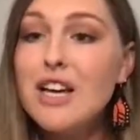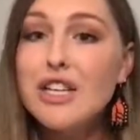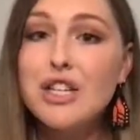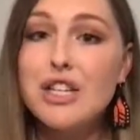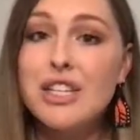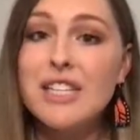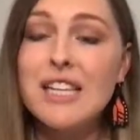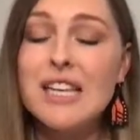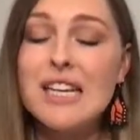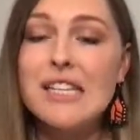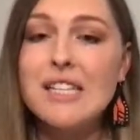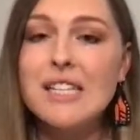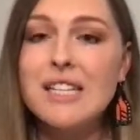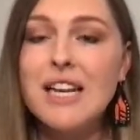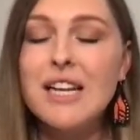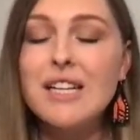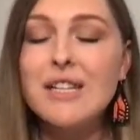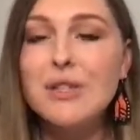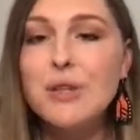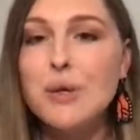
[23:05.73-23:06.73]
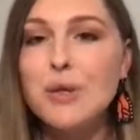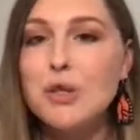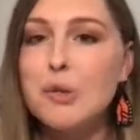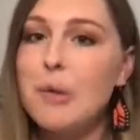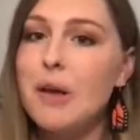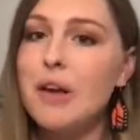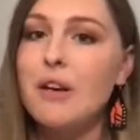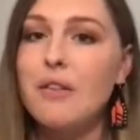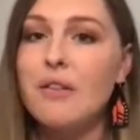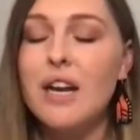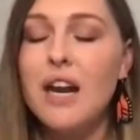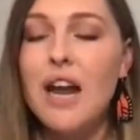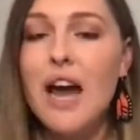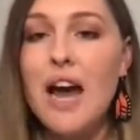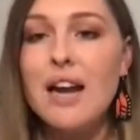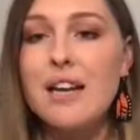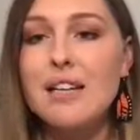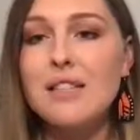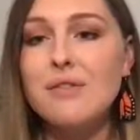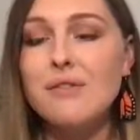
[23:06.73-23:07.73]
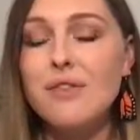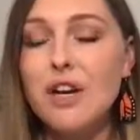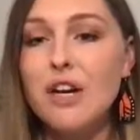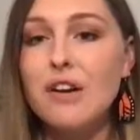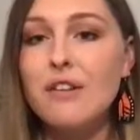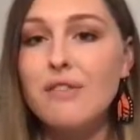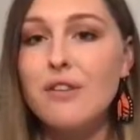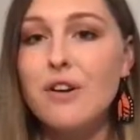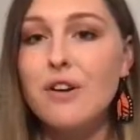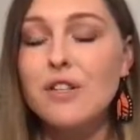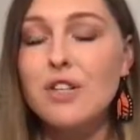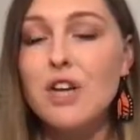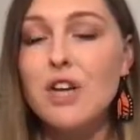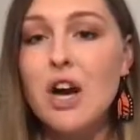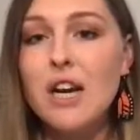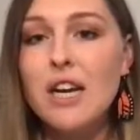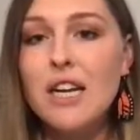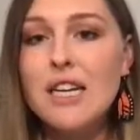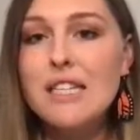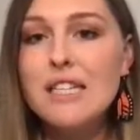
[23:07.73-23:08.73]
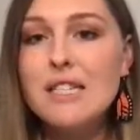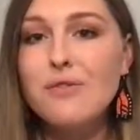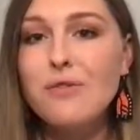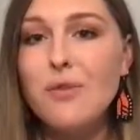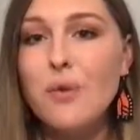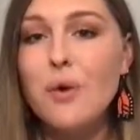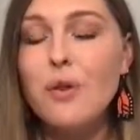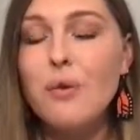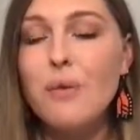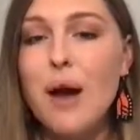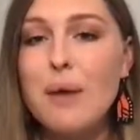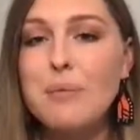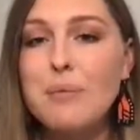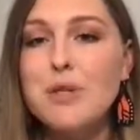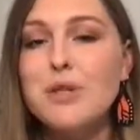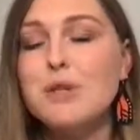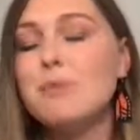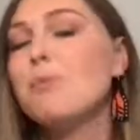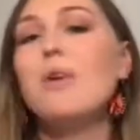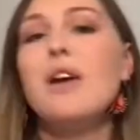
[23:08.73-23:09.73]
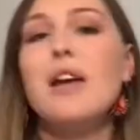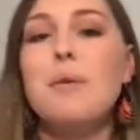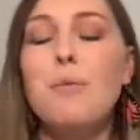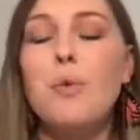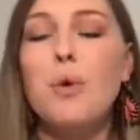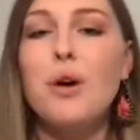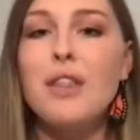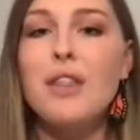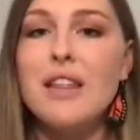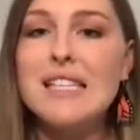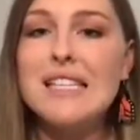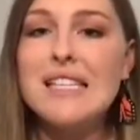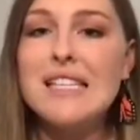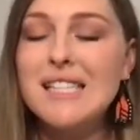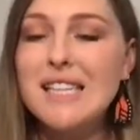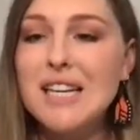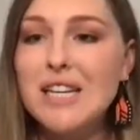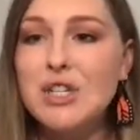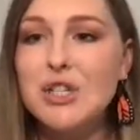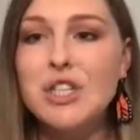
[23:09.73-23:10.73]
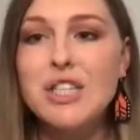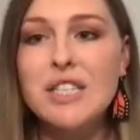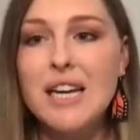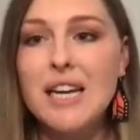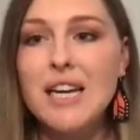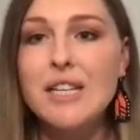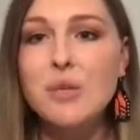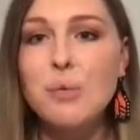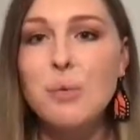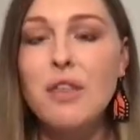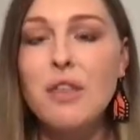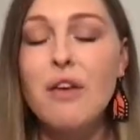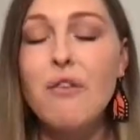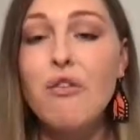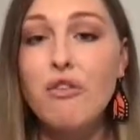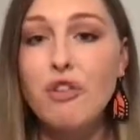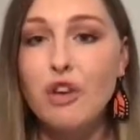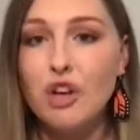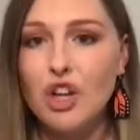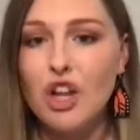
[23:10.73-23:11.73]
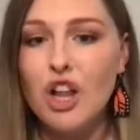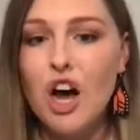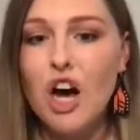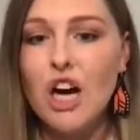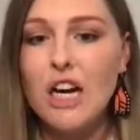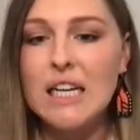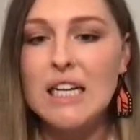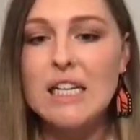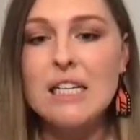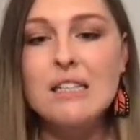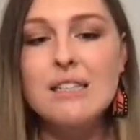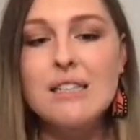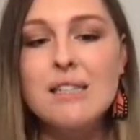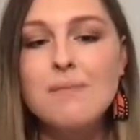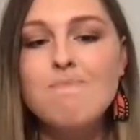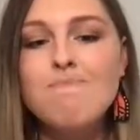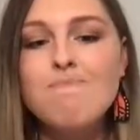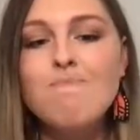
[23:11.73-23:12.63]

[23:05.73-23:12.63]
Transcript: Just last night, Scotiabank Arena had its very first audience for the Raptors in more than 600 days with a full audience.